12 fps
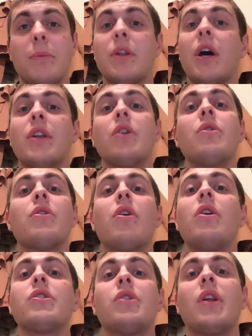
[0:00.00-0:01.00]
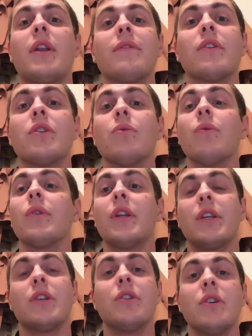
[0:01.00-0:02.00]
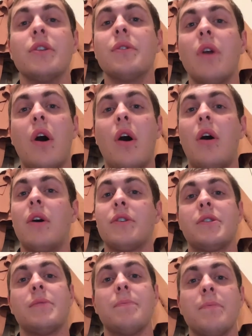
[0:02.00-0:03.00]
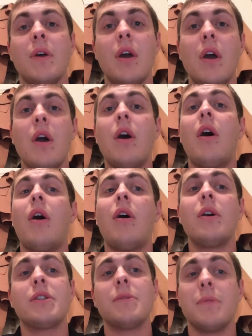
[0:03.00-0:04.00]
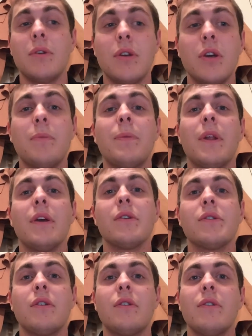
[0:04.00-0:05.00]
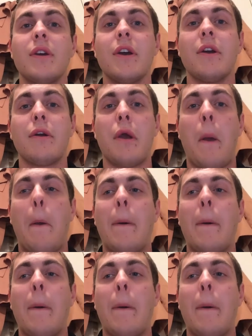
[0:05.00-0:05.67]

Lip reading: But I know there are also a lot of really good, awesome Yu-Gi-Oh! Players on there.